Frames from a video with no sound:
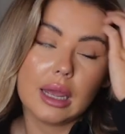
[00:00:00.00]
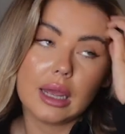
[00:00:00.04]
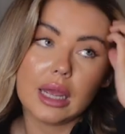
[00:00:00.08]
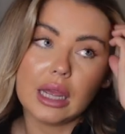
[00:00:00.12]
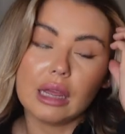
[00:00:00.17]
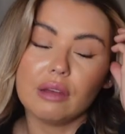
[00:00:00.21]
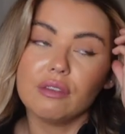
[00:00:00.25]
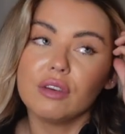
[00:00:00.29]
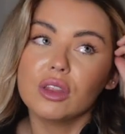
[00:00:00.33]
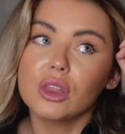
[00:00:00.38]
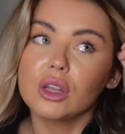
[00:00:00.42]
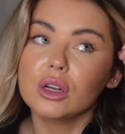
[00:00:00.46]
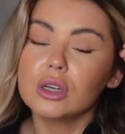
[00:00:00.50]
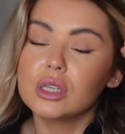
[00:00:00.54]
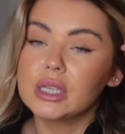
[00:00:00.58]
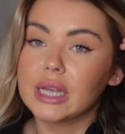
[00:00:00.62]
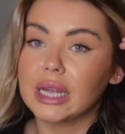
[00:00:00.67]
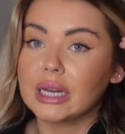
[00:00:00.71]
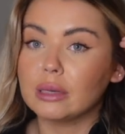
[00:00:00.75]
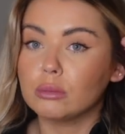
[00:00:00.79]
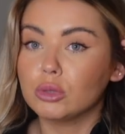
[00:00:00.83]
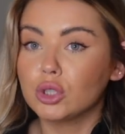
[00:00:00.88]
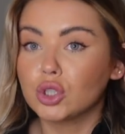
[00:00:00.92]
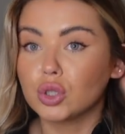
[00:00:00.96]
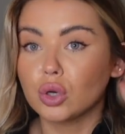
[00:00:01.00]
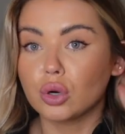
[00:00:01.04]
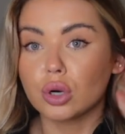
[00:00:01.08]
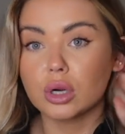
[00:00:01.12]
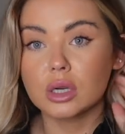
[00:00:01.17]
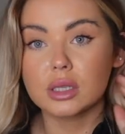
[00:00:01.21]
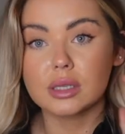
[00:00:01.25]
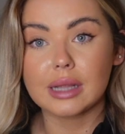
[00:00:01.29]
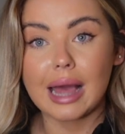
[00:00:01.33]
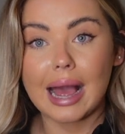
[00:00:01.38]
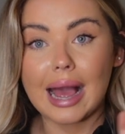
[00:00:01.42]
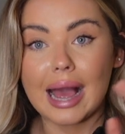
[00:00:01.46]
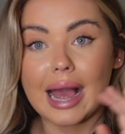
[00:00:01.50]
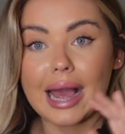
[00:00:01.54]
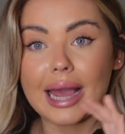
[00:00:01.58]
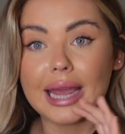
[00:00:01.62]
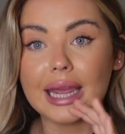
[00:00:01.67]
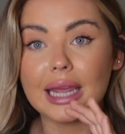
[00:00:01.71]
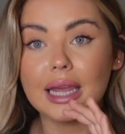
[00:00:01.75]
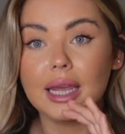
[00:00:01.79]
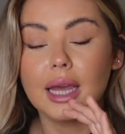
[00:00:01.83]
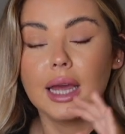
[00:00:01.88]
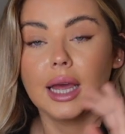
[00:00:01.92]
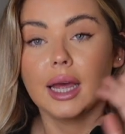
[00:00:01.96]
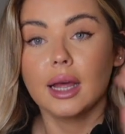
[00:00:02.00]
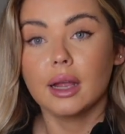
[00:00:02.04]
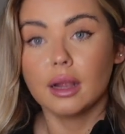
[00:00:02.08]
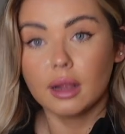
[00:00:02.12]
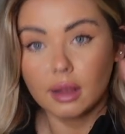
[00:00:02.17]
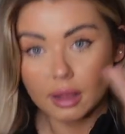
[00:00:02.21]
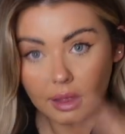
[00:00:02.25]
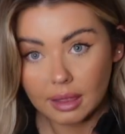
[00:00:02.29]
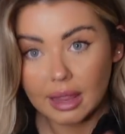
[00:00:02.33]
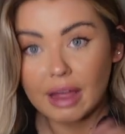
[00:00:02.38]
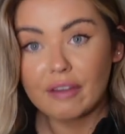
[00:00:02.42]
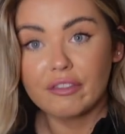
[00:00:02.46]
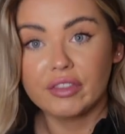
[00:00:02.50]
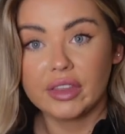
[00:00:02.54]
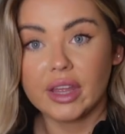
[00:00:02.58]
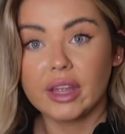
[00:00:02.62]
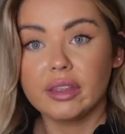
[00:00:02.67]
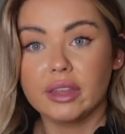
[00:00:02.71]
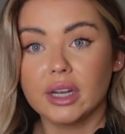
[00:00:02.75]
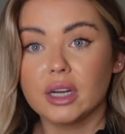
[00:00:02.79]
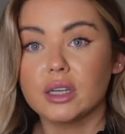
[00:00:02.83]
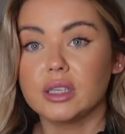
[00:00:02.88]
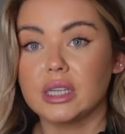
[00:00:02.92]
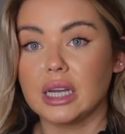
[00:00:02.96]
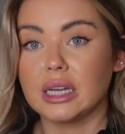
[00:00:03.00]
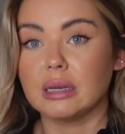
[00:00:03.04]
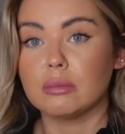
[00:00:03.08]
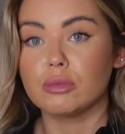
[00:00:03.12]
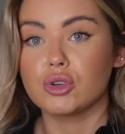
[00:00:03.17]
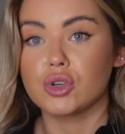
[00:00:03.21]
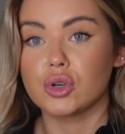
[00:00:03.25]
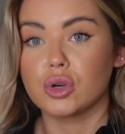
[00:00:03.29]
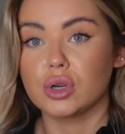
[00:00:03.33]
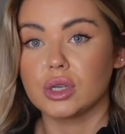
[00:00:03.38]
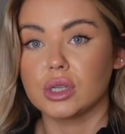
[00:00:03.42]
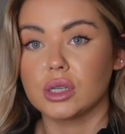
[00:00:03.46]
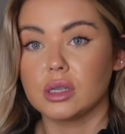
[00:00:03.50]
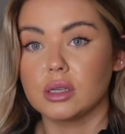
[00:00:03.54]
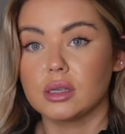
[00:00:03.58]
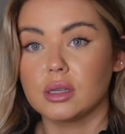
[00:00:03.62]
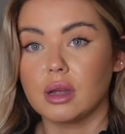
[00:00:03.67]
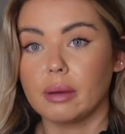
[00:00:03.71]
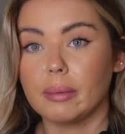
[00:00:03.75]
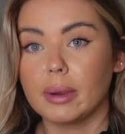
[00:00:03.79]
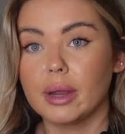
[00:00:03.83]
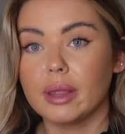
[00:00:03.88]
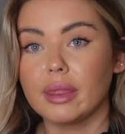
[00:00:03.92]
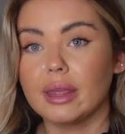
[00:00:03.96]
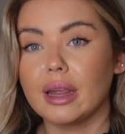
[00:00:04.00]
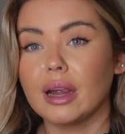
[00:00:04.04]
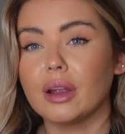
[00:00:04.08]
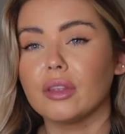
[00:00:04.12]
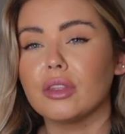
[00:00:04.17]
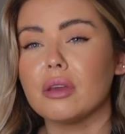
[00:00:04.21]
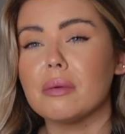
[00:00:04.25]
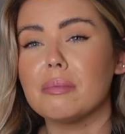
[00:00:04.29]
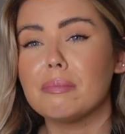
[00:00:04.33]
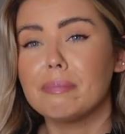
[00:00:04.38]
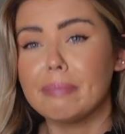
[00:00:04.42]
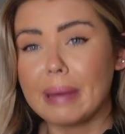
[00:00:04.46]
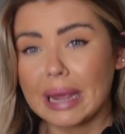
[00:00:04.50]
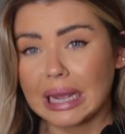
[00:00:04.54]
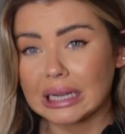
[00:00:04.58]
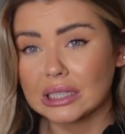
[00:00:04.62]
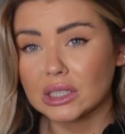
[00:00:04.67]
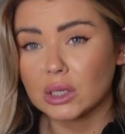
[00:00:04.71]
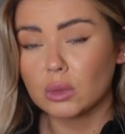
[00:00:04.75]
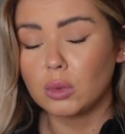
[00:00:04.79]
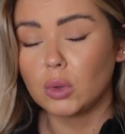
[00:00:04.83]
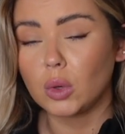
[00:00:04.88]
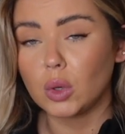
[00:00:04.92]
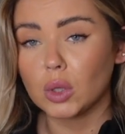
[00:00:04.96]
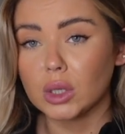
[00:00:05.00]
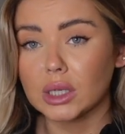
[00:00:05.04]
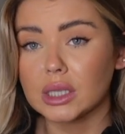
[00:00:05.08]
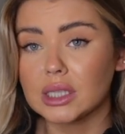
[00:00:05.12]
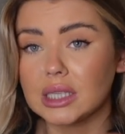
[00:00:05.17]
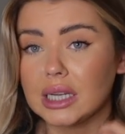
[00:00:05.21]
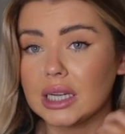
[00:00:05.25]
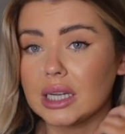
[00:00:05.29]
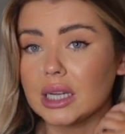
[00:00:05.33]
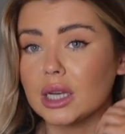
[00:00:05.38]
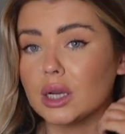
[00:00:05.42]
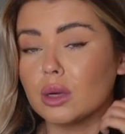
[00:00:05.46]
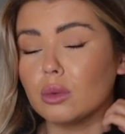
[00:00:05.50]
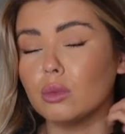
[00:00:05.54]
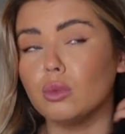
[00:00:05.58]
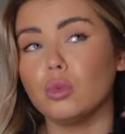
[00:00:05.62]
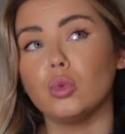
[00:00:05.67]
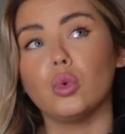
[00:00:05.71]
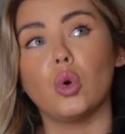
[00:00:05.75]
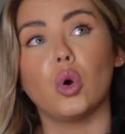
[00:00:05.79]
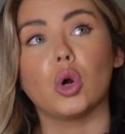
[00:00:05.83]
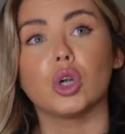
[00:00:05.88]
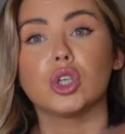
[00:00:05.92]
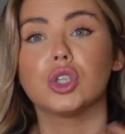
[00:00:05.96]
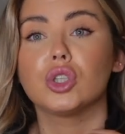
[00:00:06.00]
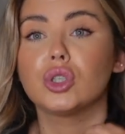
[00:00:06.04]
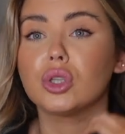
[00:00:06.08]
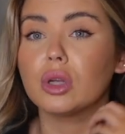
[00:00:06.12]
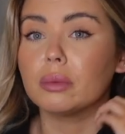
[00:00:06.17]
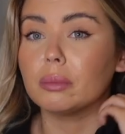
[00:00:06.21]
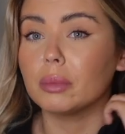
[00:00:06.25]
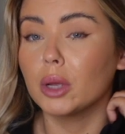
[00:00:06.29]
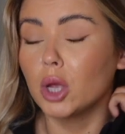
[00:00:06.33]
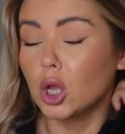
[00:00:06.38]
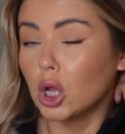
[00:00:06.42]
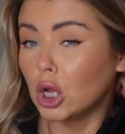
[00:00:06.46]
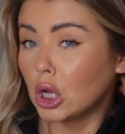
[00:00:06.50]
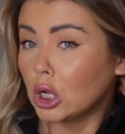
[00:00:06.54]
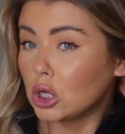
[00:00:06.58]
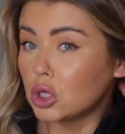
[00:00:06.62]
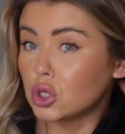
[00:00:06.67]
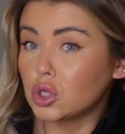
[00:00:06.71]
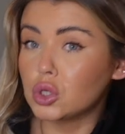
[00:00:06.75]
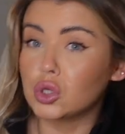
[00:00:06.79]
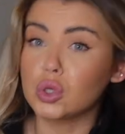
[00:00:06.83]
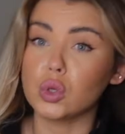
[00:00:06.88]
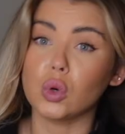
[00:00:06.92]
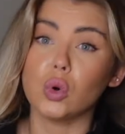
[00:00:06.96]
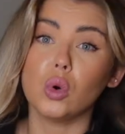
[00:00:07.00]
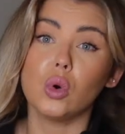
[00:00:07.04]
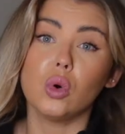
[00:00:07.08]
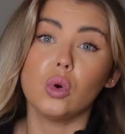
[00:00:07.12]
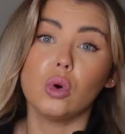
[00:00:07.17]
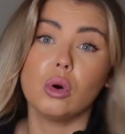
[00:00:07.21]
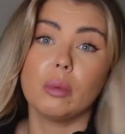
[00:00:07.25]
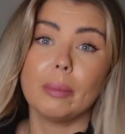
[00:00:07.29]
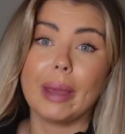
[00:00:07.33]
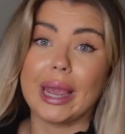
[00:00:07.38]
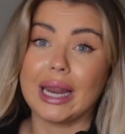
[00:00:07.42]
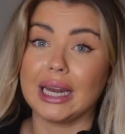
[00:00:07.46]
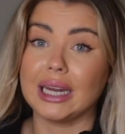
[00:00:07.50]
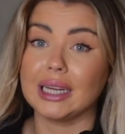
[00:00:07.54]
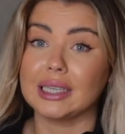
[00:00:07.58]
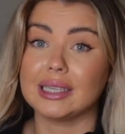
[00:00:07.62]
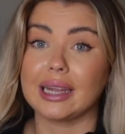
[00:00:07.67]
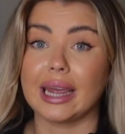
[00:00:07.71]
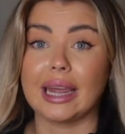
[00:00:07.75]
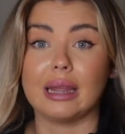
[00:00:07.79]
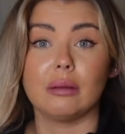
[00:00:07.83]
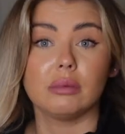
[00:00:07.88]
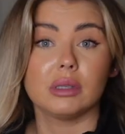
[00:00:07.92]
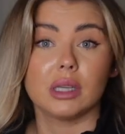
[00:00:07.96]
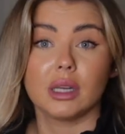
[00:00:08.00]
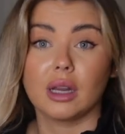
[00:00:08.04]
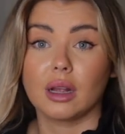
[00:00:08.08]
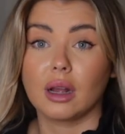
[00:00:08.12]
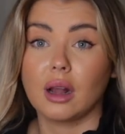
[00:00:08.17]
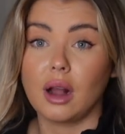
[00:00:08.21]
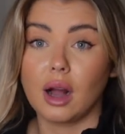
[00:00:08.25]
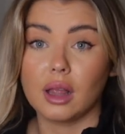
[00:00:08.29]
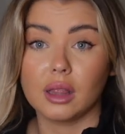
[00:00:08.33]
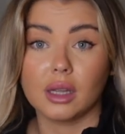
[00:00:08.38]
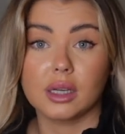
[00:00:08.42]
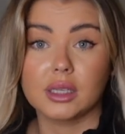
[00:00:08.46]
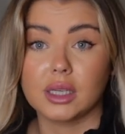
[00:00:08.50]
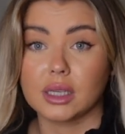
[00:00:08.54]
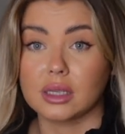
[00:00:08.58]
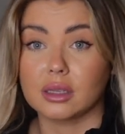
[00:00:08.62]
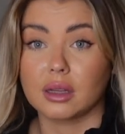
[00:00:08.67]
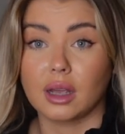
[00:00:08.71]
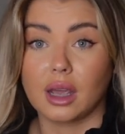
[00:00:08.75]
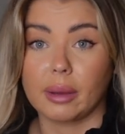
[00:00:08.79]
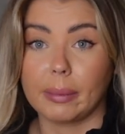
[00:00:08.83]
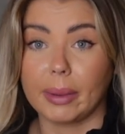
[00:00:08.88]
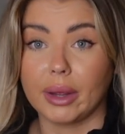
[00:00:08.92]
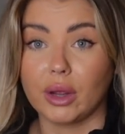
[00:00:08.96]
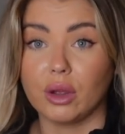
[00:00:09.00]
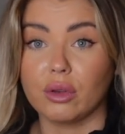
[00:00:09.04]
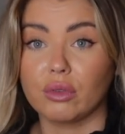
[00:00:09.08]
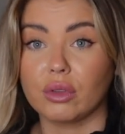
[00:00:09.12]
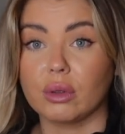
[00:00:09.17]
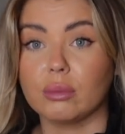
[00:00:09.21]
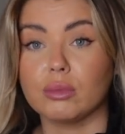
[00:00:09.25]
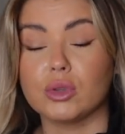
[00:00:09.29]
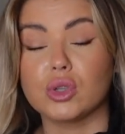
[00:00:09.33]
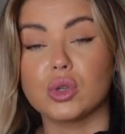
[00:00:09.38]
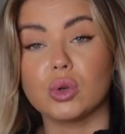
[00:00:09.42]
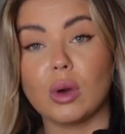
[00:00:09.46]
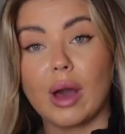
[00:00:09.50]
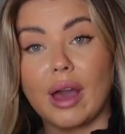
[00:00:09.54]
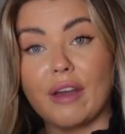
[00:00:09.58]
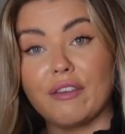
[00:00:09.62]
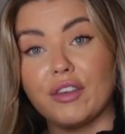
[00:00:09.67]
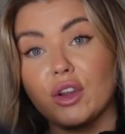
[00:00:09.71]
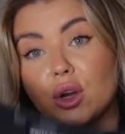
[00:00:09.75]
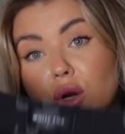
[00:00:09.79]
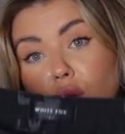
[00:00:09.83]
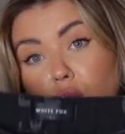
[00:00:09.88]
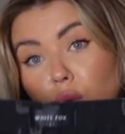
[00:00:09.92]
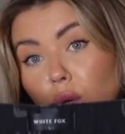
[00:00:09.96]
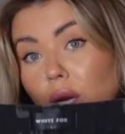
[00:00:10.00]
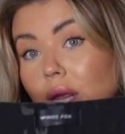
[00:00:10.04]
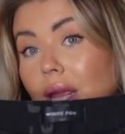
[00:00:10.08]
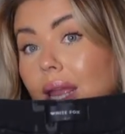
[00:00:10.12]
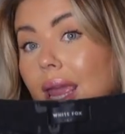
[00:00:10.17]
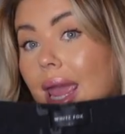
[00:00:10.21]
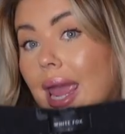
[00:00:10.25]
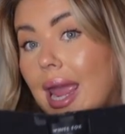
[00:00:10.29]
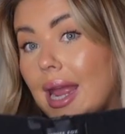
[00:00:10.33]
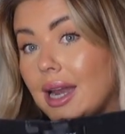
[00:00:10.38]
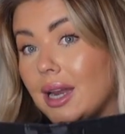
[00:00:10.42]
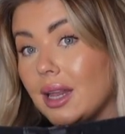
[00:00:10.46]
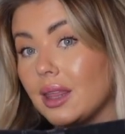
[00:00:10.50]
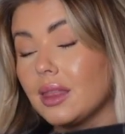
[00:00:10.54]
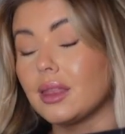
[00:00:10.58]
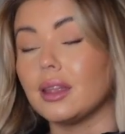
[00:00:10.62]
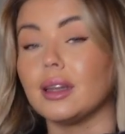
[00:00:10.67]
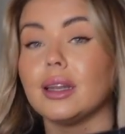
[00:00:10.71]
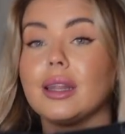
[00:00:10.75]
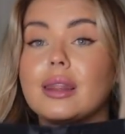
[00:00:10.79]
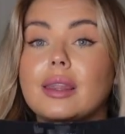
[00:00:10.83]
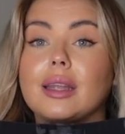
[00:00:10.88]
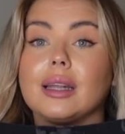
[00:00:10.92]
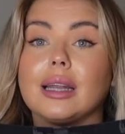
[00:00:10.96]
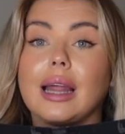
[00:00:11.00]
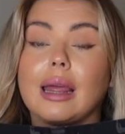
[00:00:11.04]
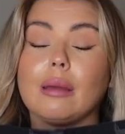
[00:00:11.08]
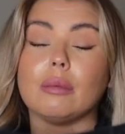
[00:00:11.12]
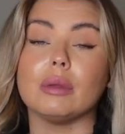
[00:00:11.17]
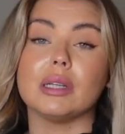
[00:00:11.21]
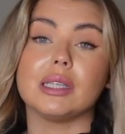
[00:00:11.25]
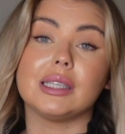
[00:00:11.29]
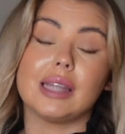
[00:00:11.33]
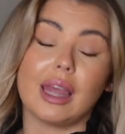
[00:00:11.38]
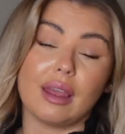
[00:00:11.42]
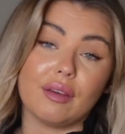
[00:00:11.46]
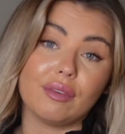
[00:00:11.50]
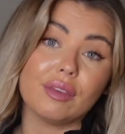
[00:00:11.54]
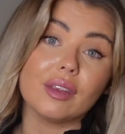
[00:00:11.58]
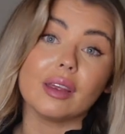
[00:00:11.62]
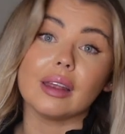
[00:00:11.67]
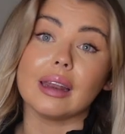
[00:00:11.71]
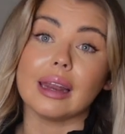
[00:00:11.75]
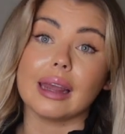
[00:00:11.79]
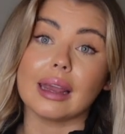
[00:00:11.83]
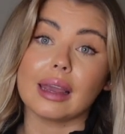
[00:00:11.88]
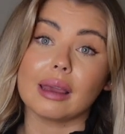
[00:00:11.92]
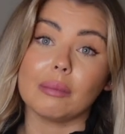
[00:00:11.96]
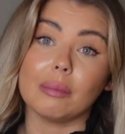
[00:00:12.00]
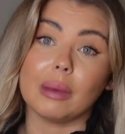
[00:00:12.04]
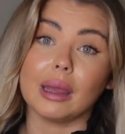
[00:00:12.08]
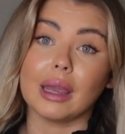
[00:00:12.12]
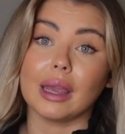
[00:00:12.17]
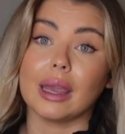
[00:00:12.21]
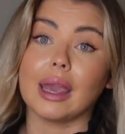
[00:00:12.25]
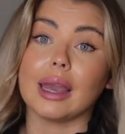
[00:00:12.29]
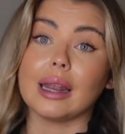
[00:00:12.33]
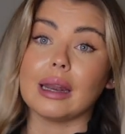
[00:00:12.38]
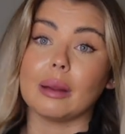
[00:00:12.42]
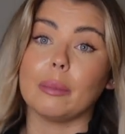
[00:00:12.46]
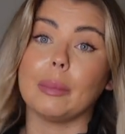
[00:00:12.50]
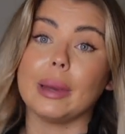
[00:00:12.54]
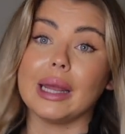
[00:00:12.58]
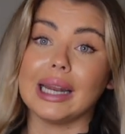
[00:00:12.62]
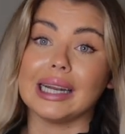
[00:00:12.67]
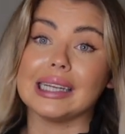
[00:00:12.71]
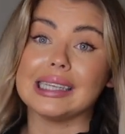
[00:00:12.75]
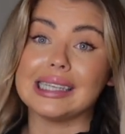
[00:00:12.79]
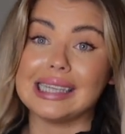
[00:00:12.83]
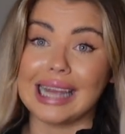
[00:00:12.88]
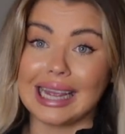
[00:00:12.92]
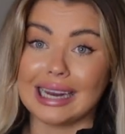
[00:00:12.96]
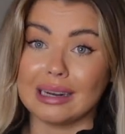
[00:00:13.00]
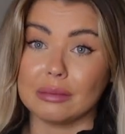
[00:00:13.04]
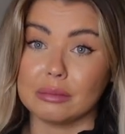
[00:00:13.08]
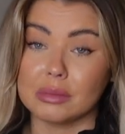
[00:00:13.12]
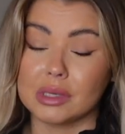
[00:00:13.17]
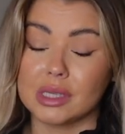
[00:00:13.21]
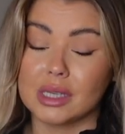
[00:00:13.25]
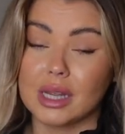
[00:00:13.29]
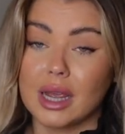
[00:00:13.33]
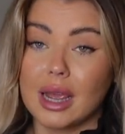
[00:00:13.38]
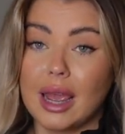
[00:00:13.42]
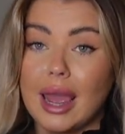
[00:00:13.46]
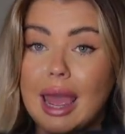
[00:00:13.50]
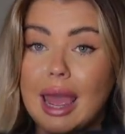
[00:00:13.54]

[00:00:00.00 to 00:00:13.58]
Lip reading: Even their denim shorts, I lived in their denim shorts in summer. They are the best quality. You can wash them so many times and the colour doesn't come out of them. So if you're going to get anything, then I would definitely recommend getting a pair of denims.